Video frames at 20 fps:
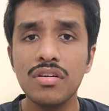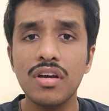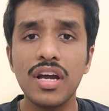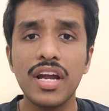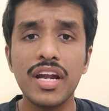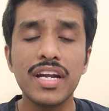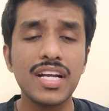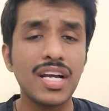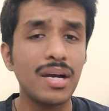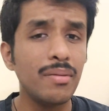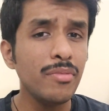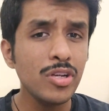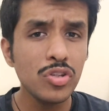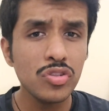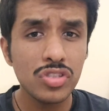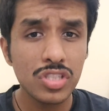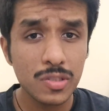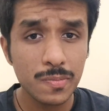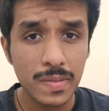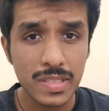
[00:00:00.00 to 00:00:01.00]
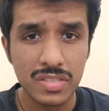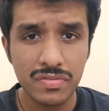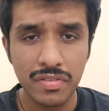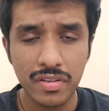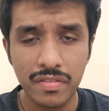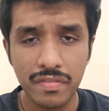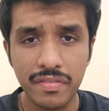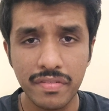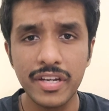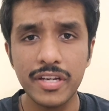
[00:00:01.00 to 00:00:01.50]
And coming to this
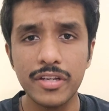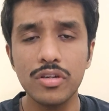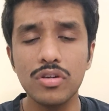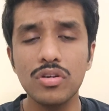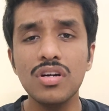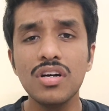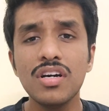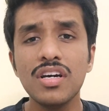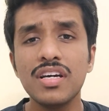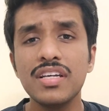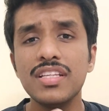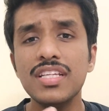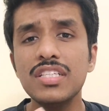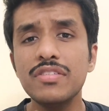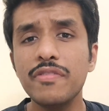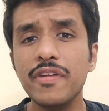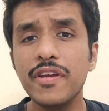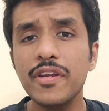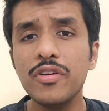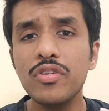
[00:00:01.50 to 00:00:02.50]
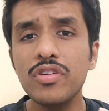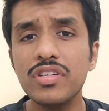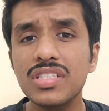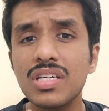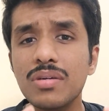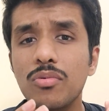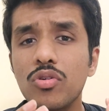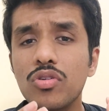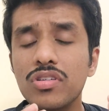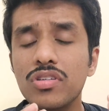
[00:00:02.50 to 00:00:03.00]
specific video, this video is
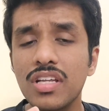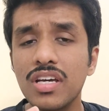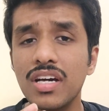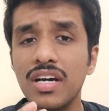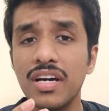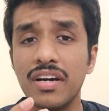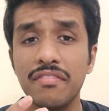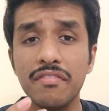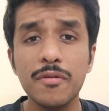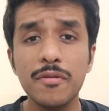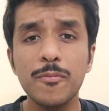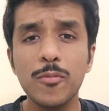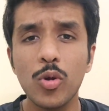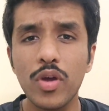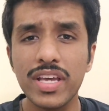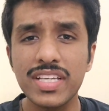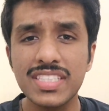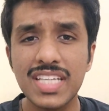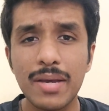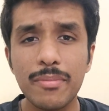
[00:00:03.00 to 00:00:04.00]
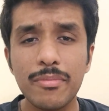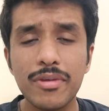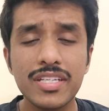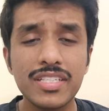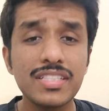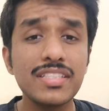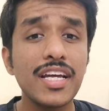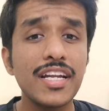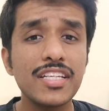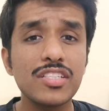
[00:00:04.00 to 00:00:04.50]
about the Wipro
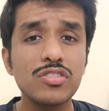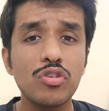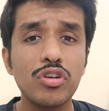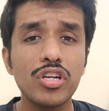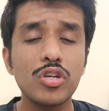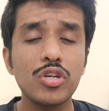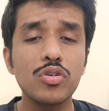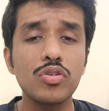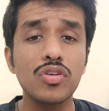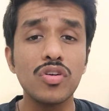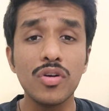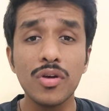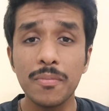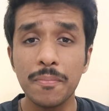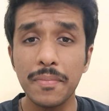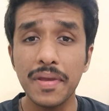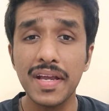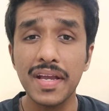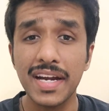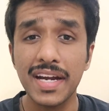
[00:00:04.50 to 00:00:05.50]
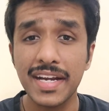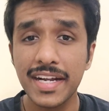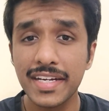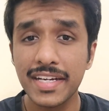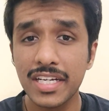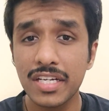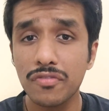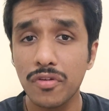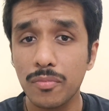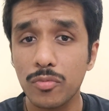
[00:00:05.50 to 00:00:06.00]
examination that is going to be
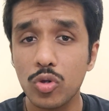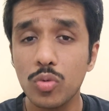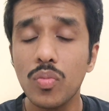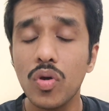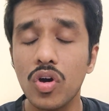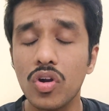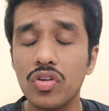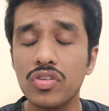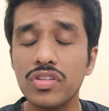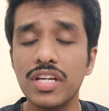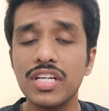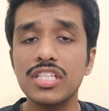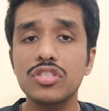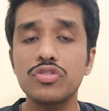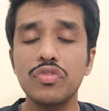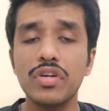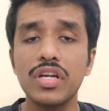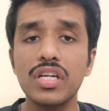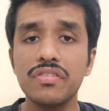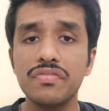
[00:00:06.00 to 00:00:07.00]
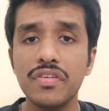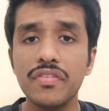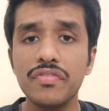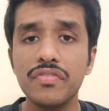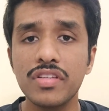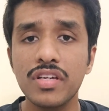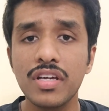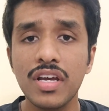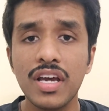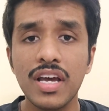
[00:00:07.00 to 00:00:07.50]
conducted from tomorrow, that is
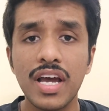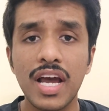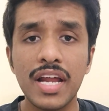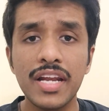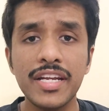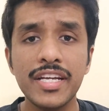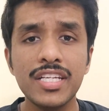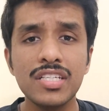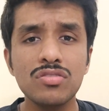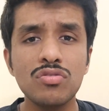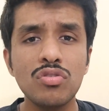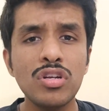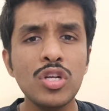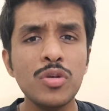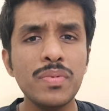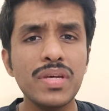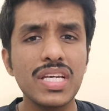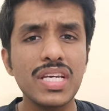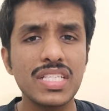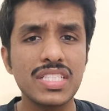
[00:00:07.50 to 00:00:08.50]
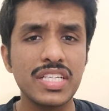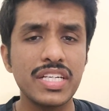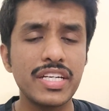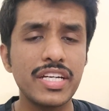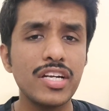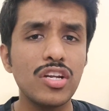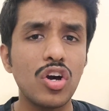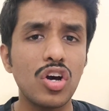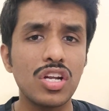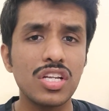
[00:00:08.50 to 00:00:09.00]
25th, and it is going to be
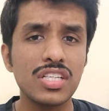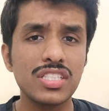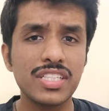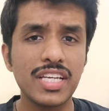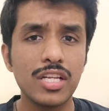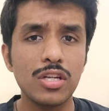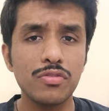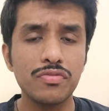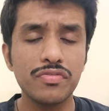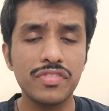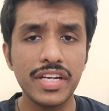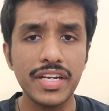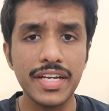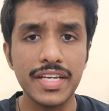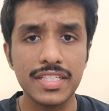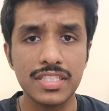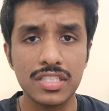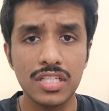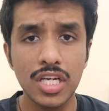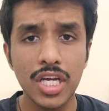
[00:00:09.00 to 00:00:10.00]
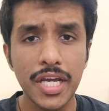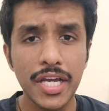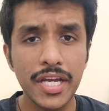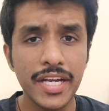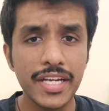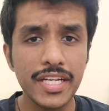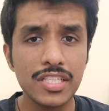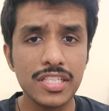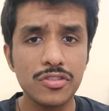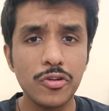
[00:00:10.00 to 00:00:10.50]
extended on a scale of 3 days.
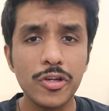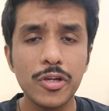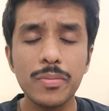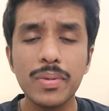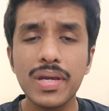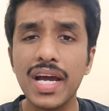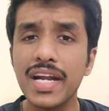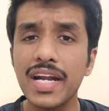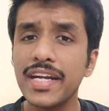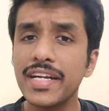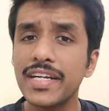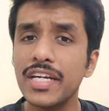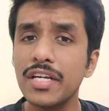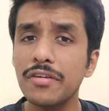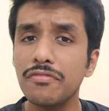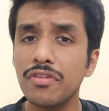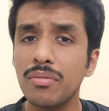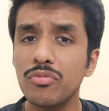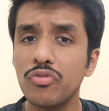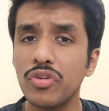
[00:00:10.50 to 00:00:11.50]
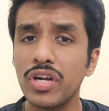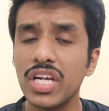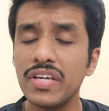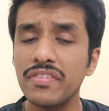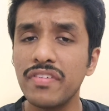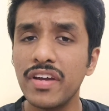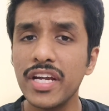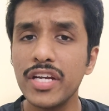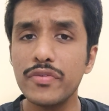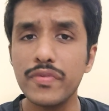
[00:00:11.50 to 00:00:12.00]
It is going to be conducted from
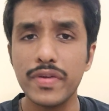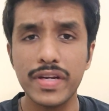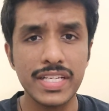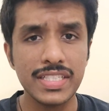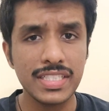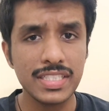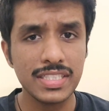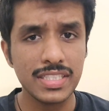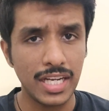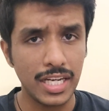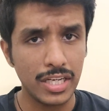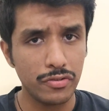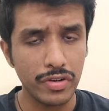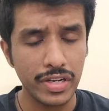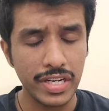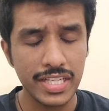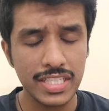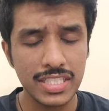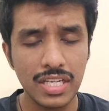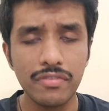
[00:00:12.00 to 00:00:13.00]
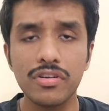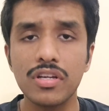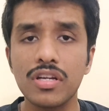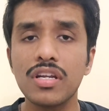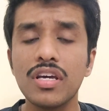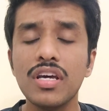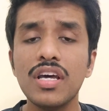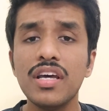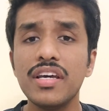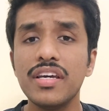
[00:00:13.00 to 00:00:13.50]
25, 26 and 27.
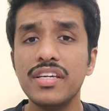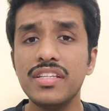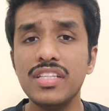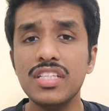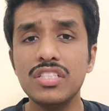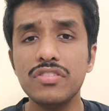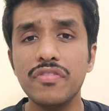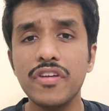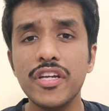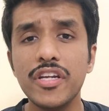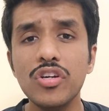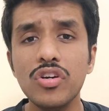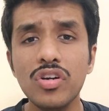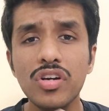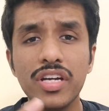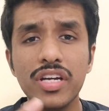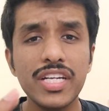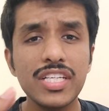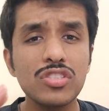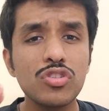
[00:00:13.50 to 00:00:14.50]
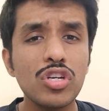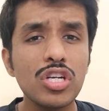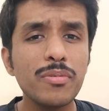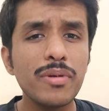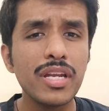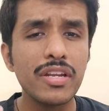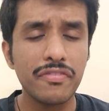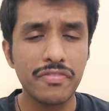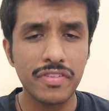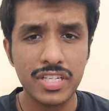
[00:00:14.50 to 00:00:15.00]
In this video, it is going to be
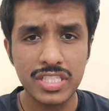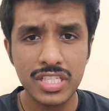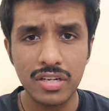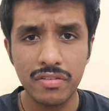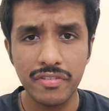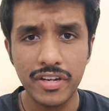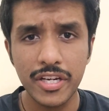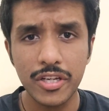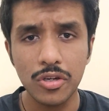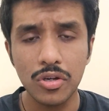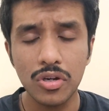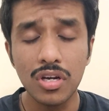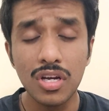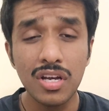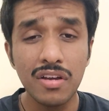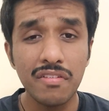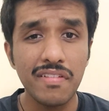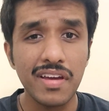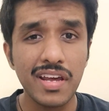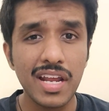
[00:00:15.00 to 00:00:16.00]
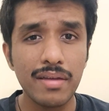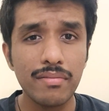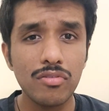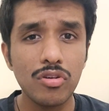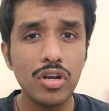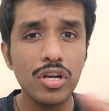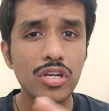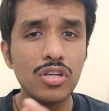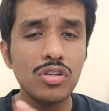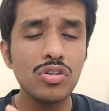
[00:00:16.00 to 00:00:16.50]
a refresher video where I am
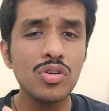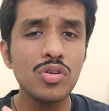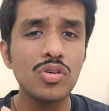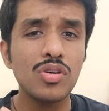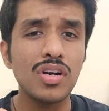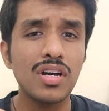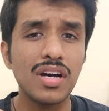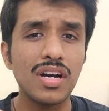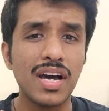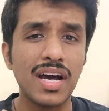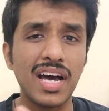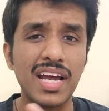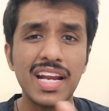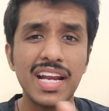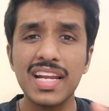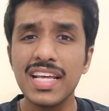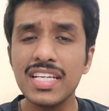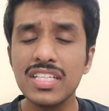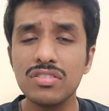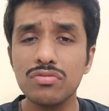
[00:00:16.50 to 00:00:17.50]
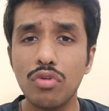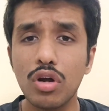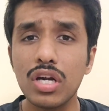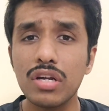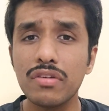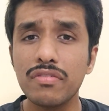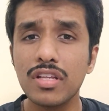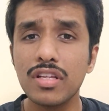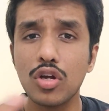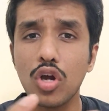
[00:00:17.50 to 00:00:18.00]
going to analyze
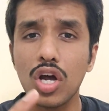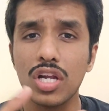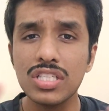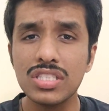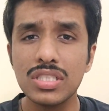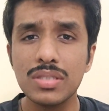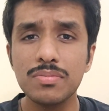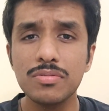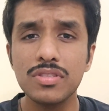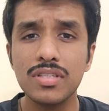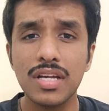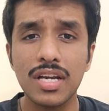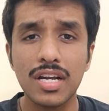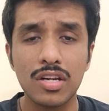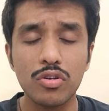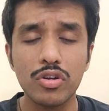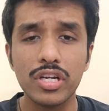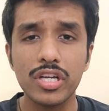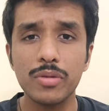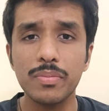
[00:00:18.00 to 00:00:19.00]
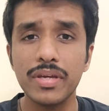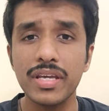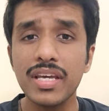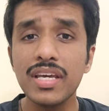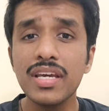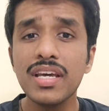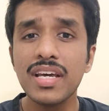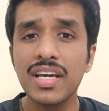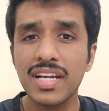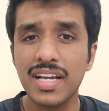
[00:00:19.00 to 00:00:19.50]
whatever the concepts that are going to
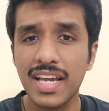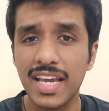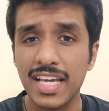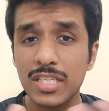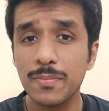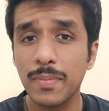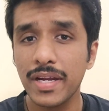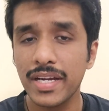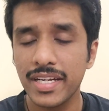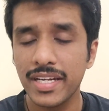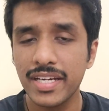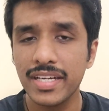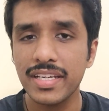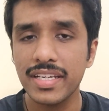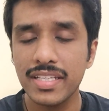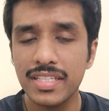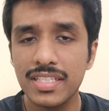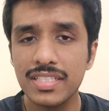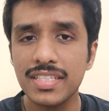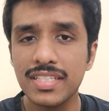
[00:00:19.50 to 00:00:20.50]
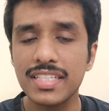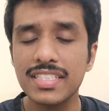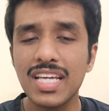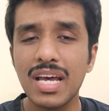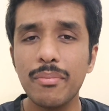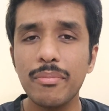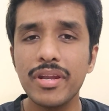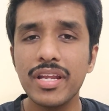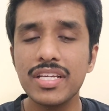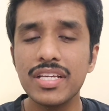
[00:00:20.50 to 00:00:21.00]
be expected in this
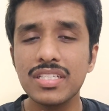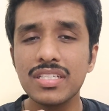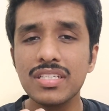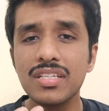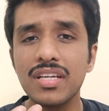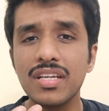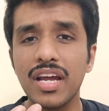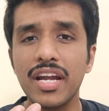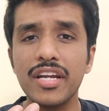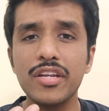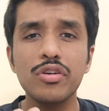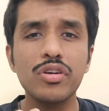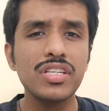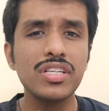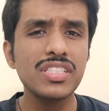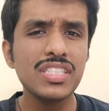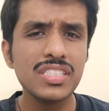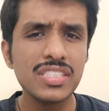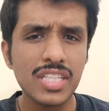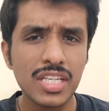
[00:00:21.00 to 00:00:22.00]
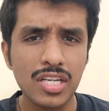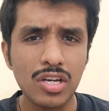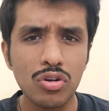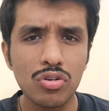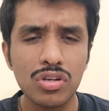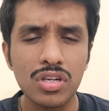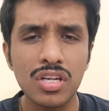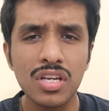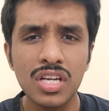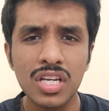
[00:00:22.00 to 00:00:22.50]
examination, and you can just check
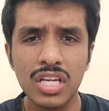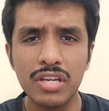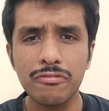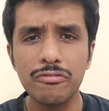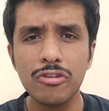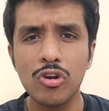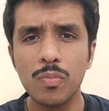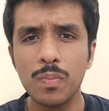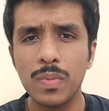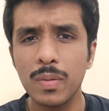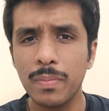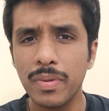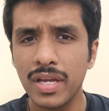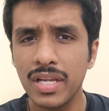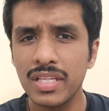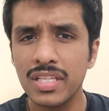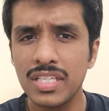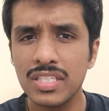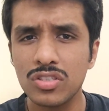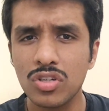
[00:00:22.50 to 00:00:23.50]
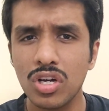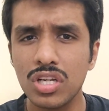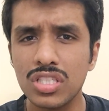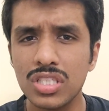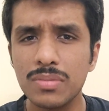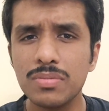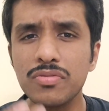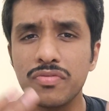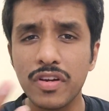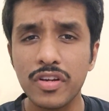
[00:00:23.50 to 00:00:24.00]
out if you have prepared these
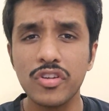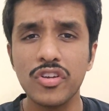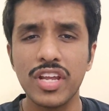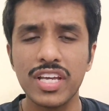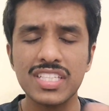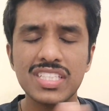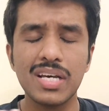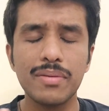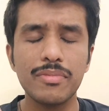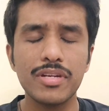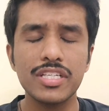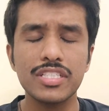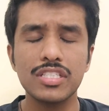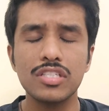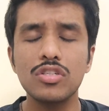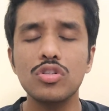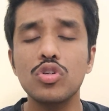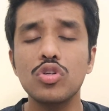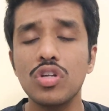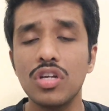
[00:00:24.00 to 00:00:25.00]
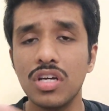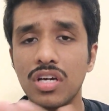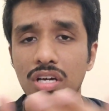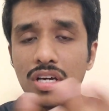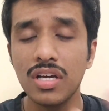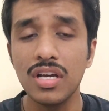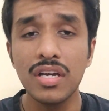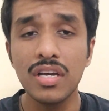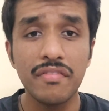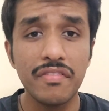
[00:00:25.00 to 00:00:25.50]
concepts for your
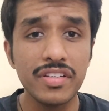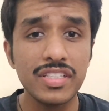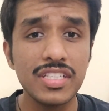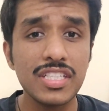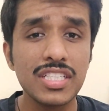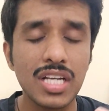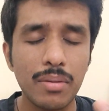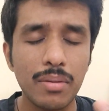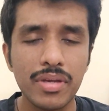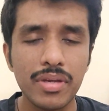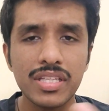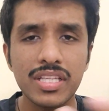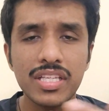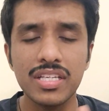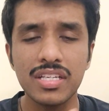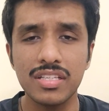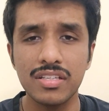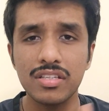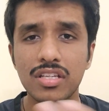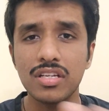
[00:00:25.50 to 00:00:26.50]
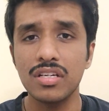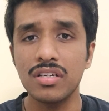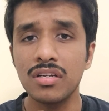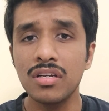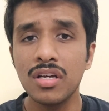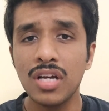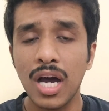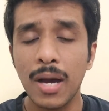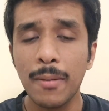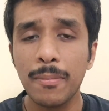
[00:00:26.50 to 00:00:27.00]
examination which is coming in the
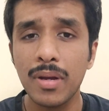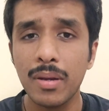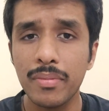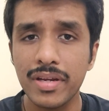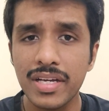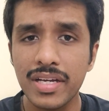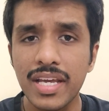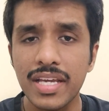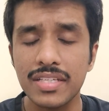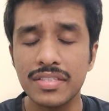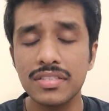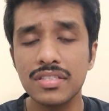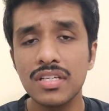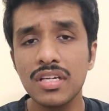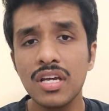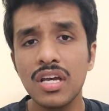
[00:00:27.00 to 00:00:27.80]
upcoming days.